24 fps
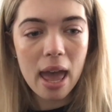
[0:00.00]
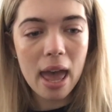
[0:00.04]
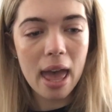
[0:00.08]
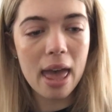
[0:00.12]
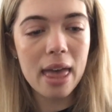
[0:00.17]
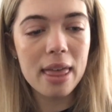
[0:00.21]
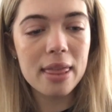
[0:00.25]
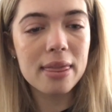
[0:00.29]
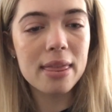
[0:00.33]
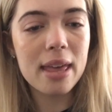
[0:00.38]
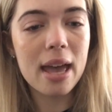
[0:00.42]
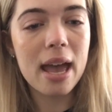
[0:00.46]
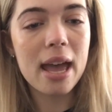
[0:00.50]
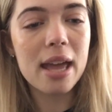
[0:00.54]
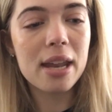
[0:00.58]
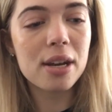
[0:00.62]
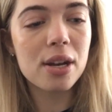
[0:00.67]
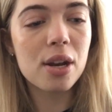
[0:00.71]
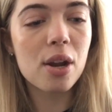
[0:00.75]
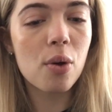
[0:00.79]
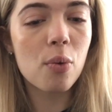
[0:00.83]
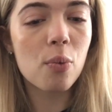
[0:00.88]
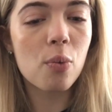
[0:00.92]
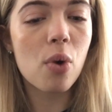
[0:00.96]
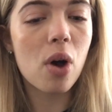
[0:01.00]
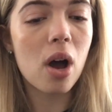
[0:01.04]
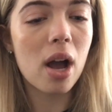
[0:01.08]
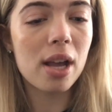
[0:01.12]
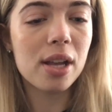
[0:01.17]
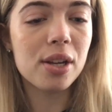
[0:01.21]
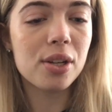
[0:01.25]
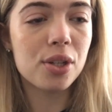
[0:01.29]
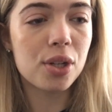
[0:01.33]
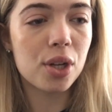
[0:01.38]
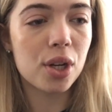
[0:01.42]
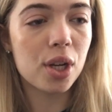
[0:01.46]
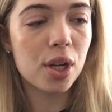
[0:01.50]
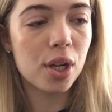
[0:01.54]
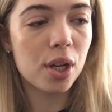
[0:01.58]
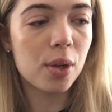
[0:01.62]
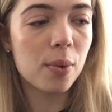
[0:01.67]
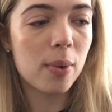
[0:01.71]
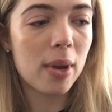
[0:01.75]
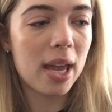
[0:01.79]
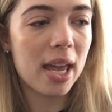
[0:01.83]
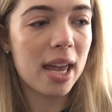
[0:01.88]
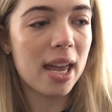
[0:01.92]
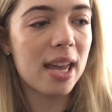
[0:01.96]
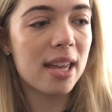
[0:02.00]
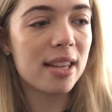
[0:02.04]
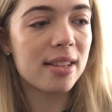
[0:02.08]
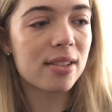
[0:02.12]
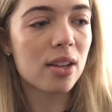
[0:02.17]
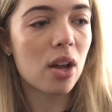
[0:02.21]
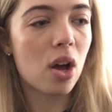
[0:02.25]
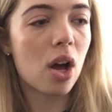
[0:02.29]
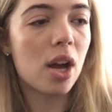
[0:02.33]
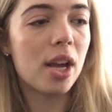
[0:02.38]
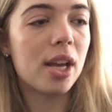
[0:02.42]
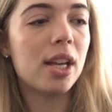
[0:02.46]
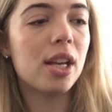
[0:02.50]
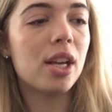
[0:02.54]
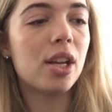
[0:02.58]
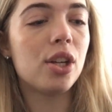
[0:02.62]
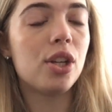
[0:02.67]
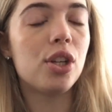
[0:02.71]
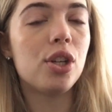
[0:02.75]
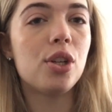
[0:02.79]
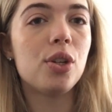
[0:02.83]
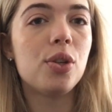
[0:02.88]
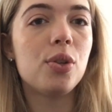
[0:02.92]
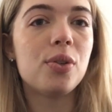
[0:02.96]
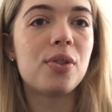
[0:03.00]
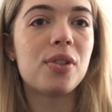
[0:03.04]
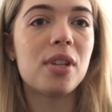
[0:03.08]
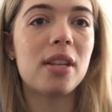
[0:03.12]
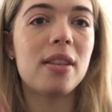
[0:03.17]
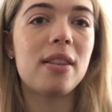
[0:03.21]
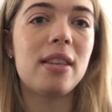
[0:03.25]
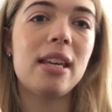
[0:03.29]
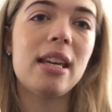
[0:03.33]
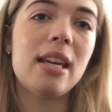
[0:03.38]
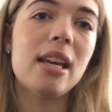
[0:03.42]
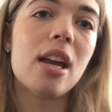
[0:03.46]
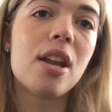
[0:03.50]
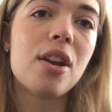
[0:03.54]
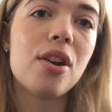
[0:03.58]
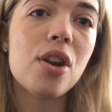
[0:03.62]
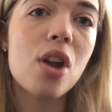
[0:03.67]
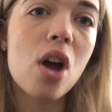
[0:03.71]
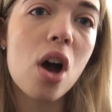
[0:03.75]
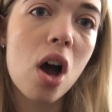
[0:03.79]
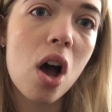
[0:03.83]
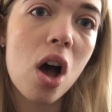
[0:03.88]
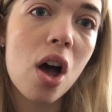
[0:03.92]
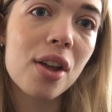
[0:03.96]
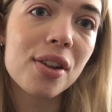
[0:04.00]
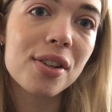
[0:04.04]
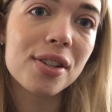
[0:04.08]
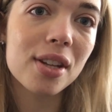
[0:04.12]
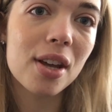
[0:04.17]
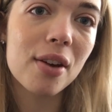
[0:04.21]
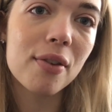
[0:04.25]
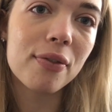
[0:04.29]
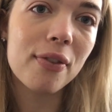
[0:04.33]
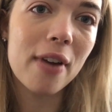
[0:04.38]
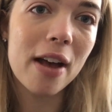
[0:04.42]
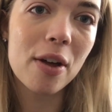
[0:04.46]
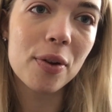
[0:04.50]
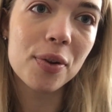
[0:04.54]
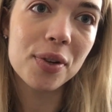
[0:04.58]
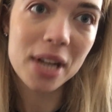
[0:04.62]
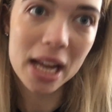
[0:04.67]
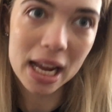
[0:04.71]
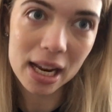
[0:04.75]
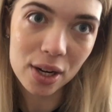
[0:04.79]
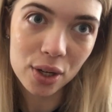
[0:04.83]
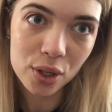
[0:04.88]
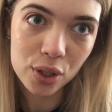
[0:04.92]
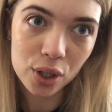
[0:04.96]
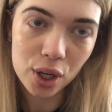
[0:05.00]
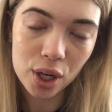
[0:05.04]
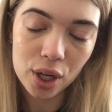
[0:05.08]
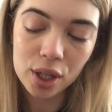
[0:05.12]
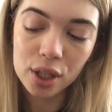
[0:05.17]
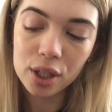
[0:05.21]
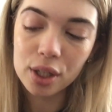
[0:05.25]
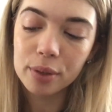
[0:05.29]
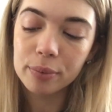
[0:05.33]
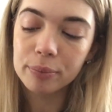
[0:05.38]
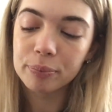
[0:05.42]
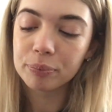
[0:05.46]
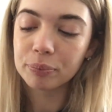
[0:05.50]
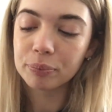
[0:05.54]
And then what I do is I use the NARS foundation,